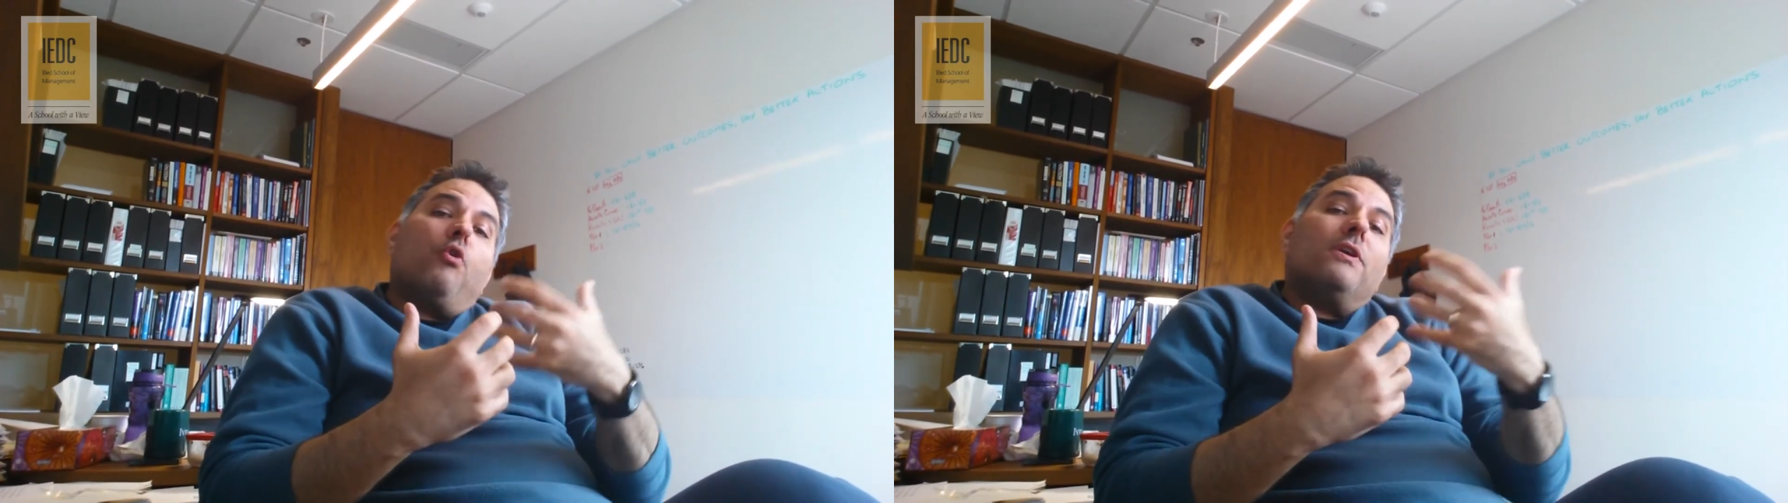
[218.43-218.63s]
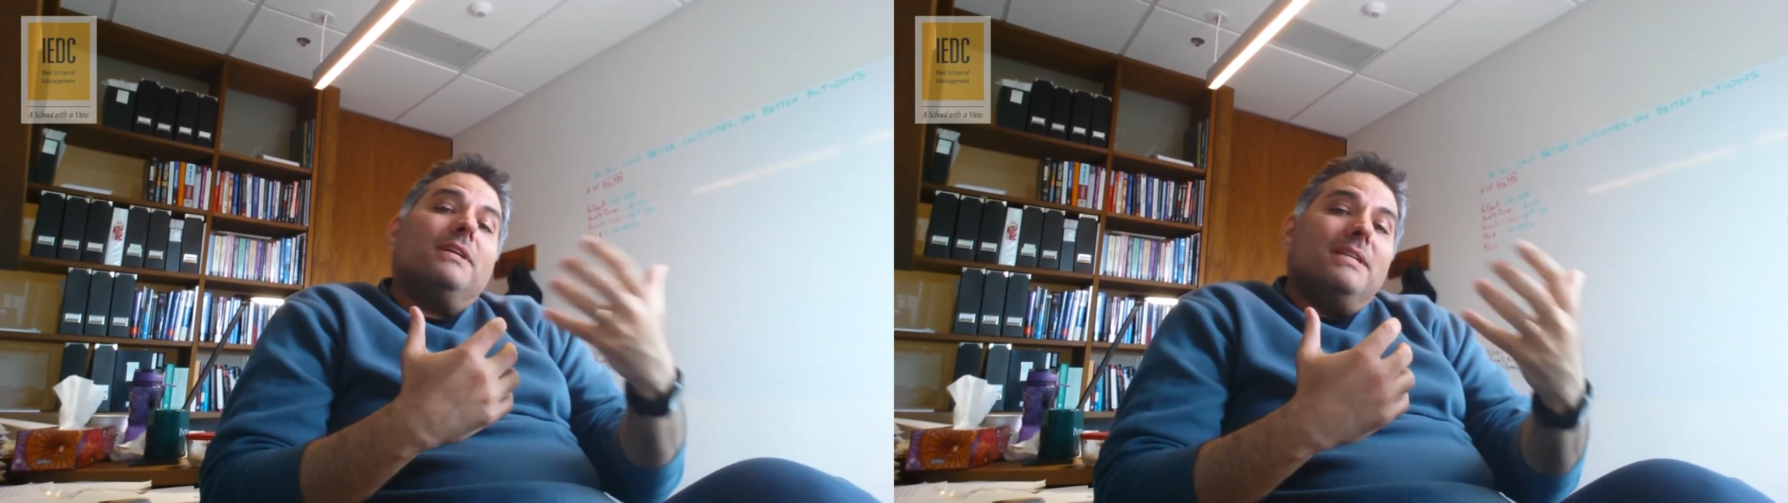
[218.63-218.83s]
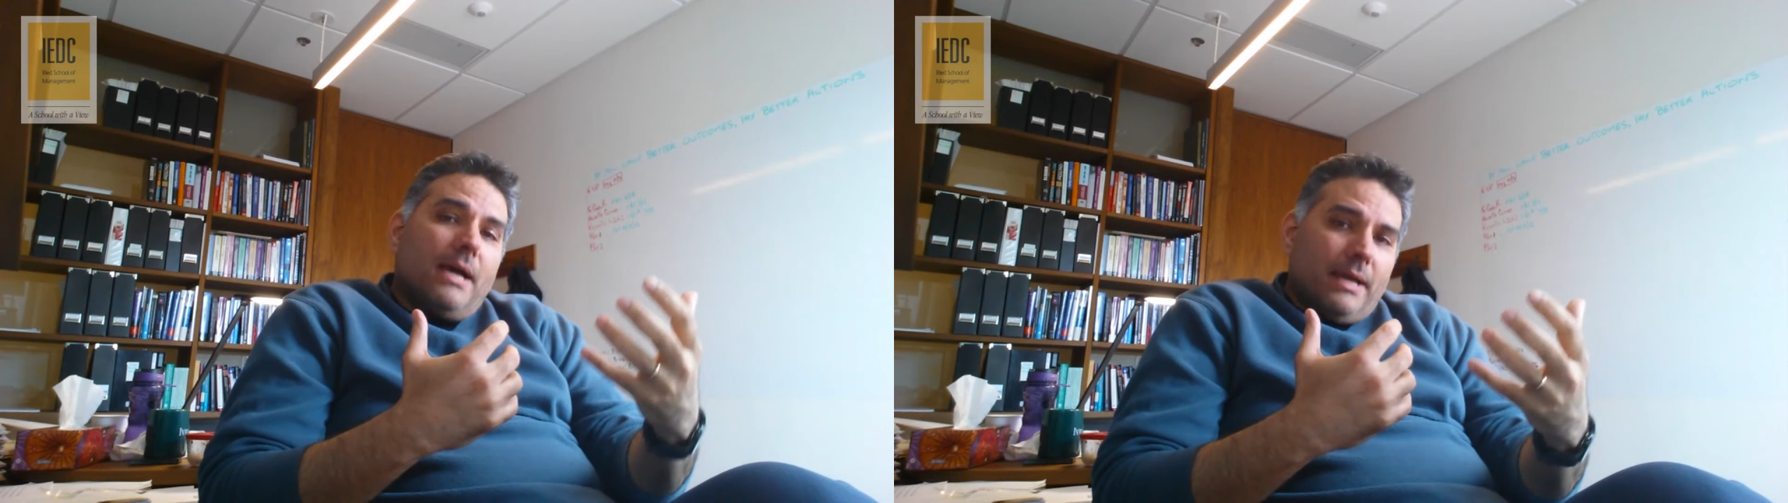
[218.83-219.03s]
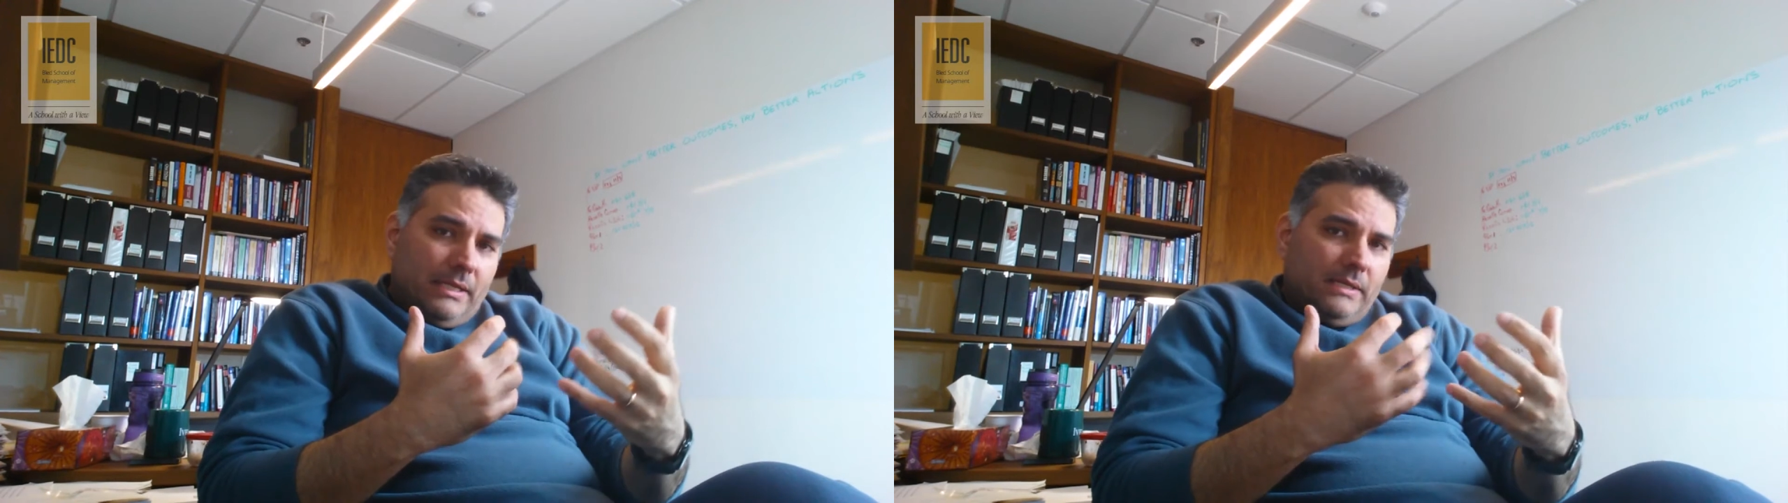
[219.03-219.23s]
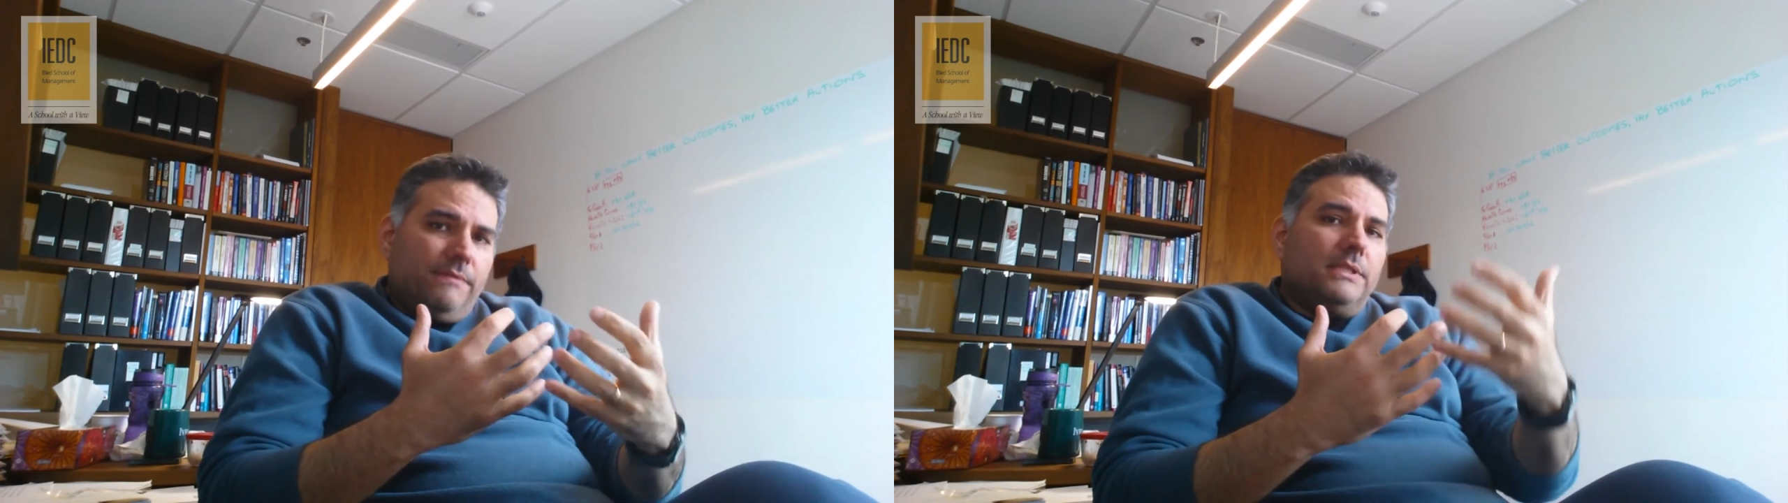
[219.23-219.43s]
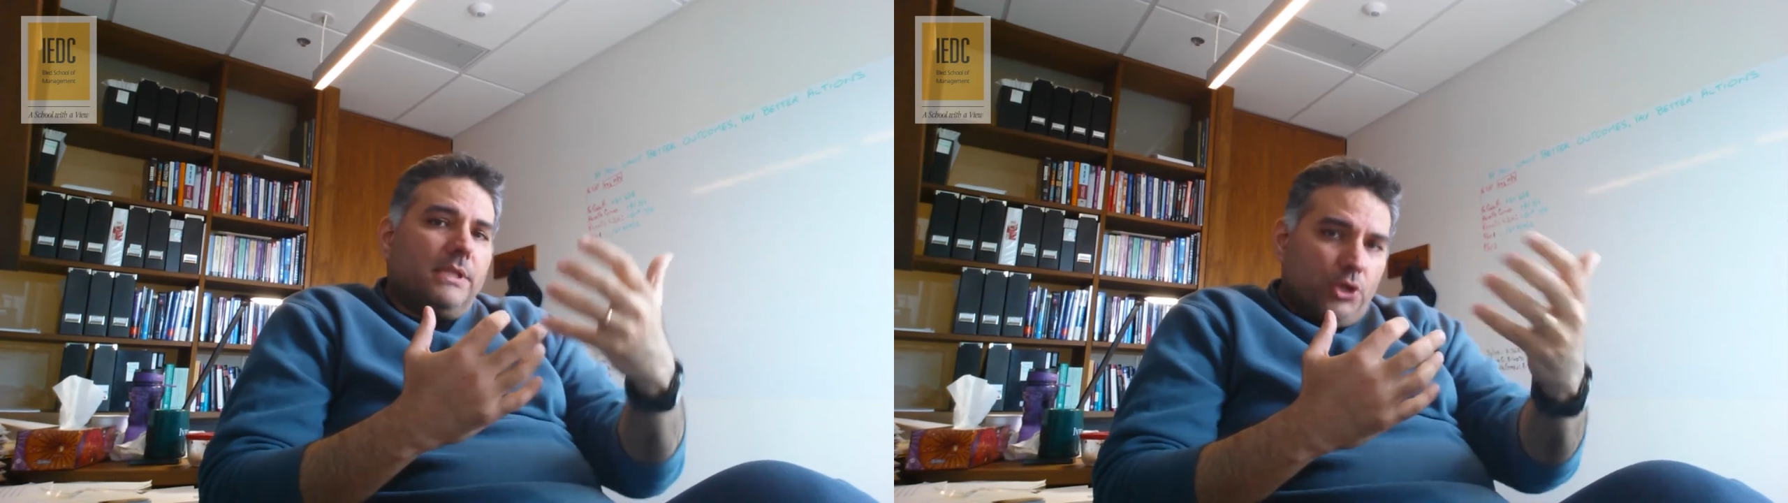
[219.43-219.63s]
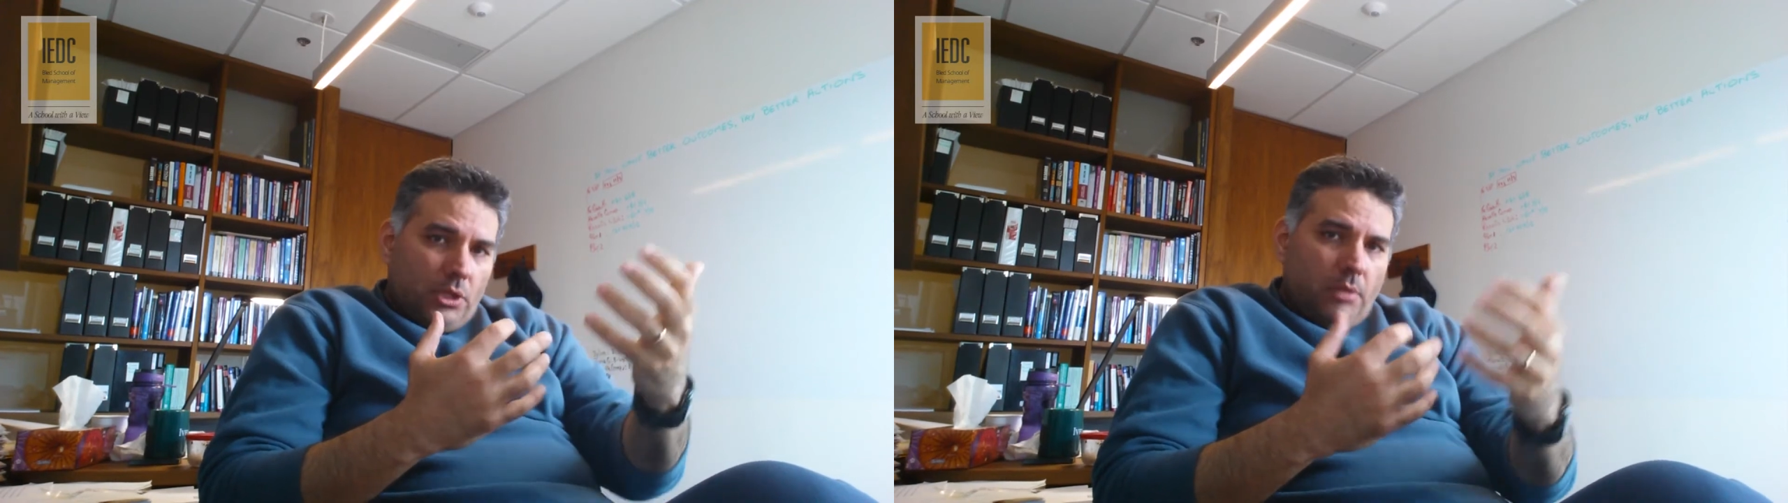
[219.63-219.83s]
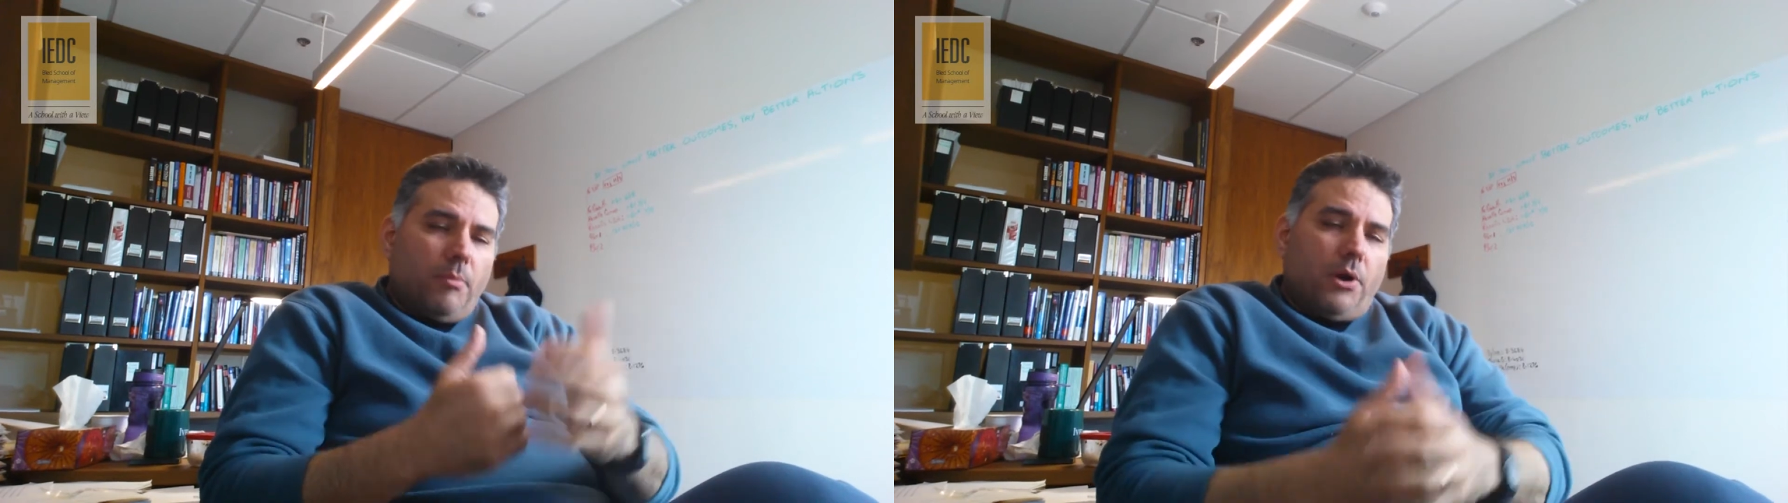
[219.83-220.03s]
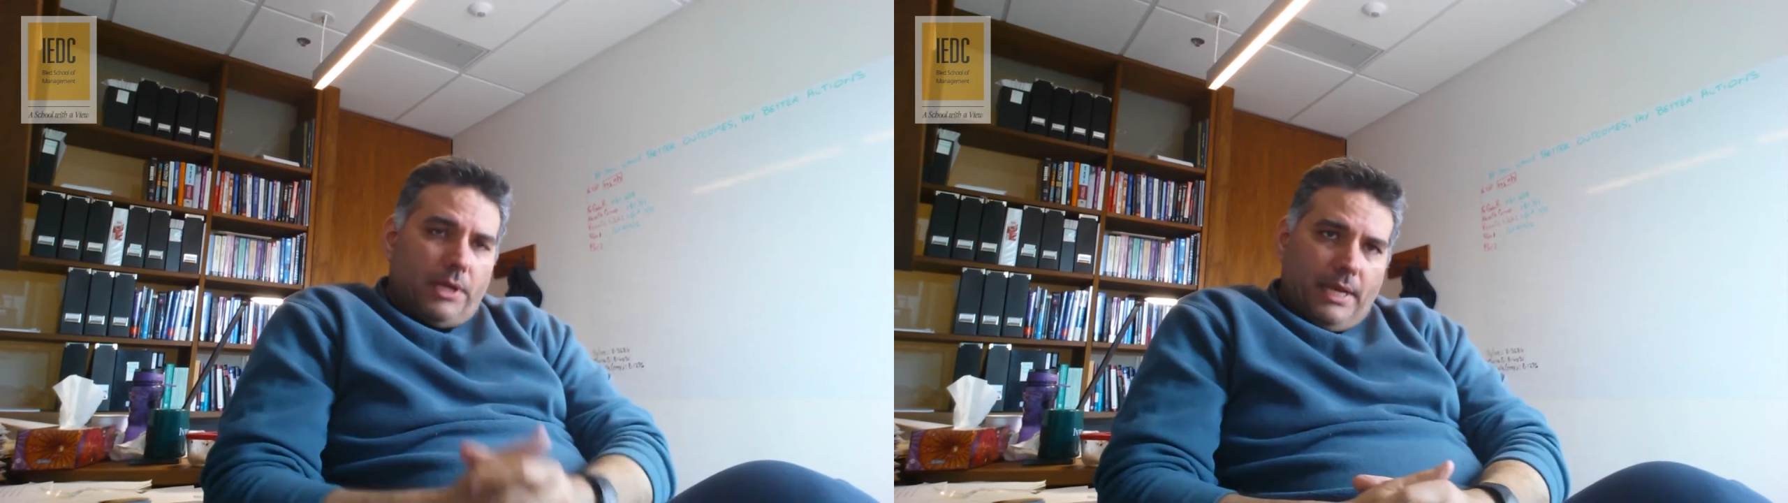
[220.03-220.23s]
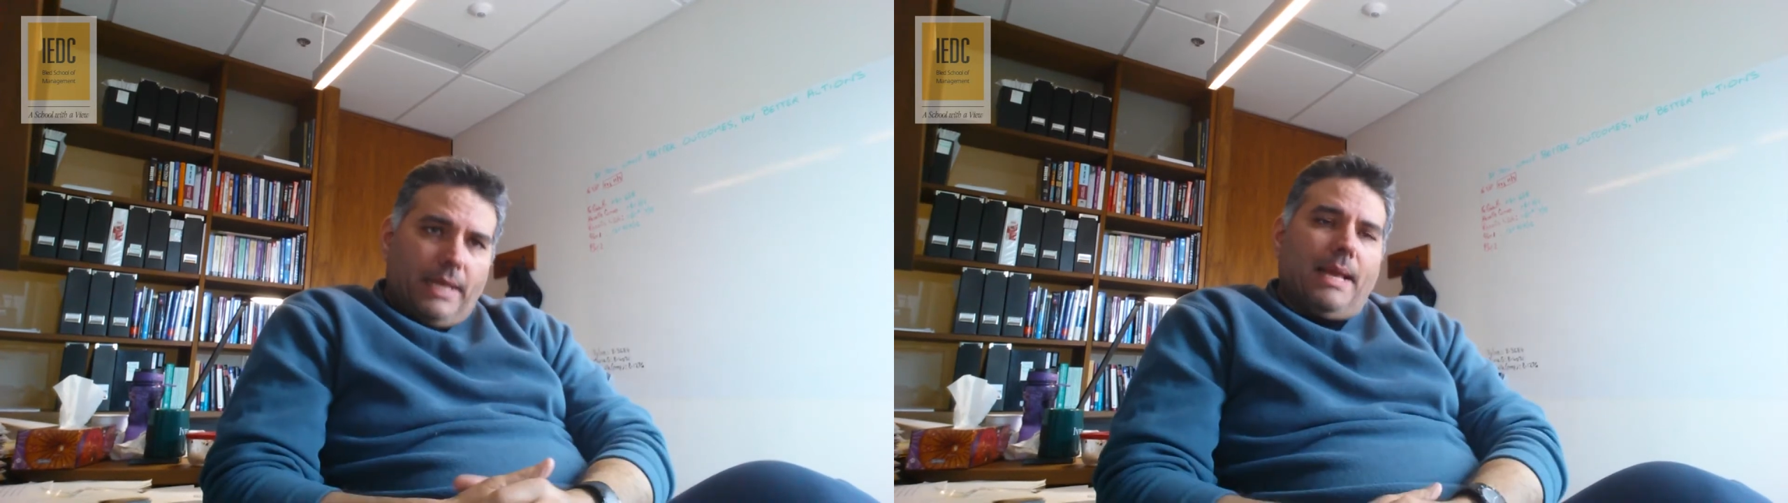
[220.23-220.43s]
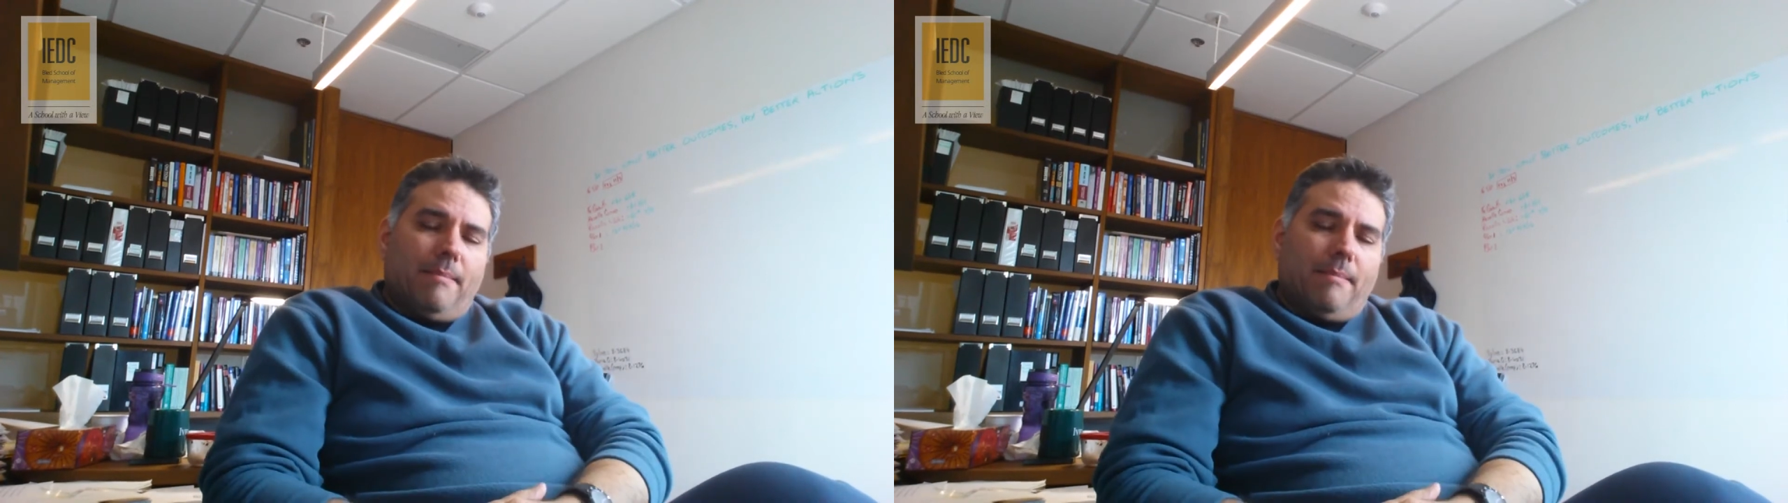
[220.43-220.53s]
organize for digital marketing